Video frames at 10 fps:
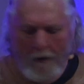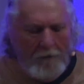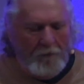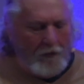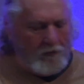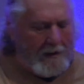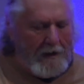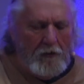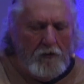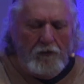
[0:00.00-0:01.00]
Folks, I
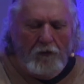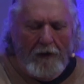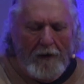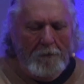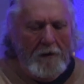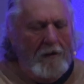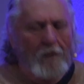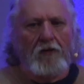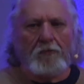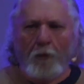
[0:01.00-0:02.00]
got news for you.
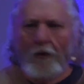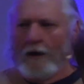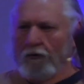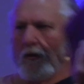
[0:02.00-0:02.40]
This book has a